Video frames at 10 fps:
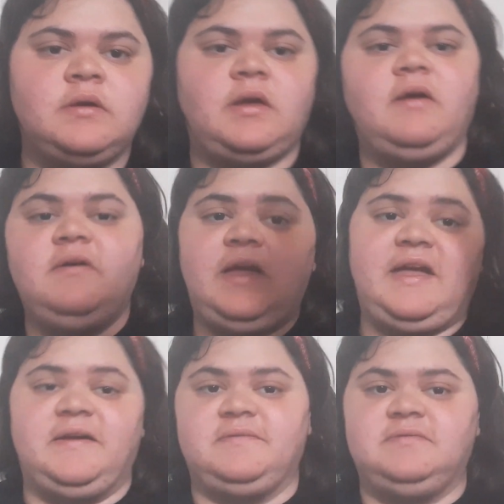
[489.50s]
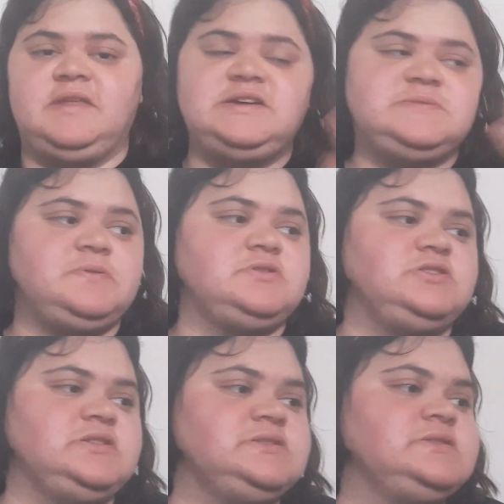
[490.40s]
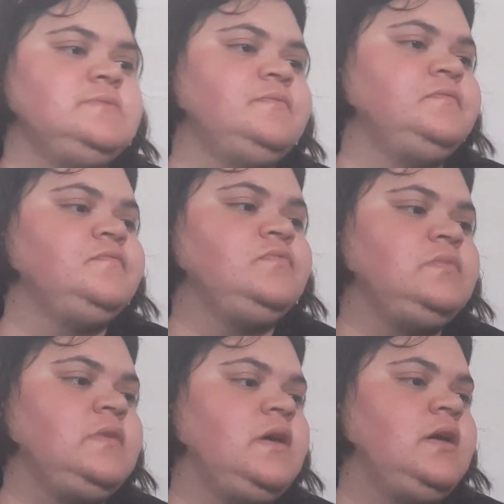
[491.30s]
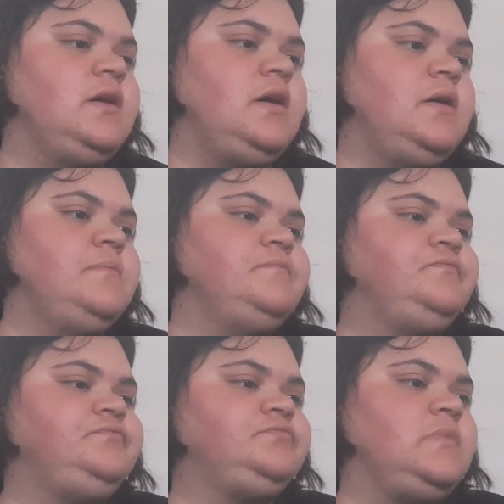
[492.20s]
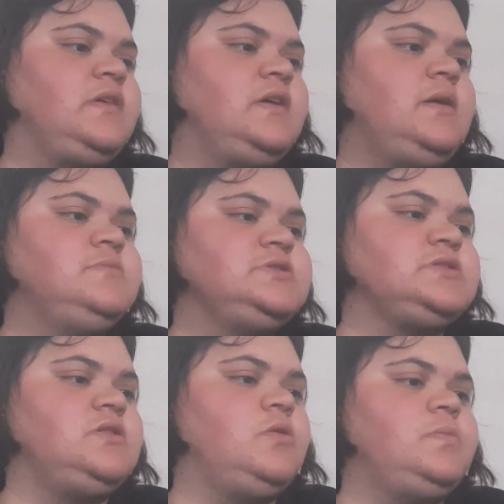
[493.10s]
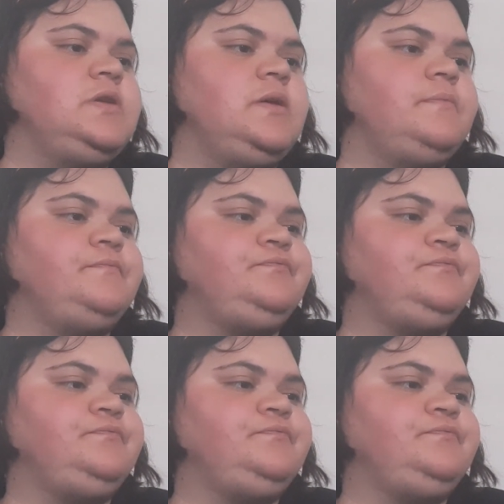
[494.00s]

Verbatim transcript: Okay, next purchase. Um, I think I'm just gonna open up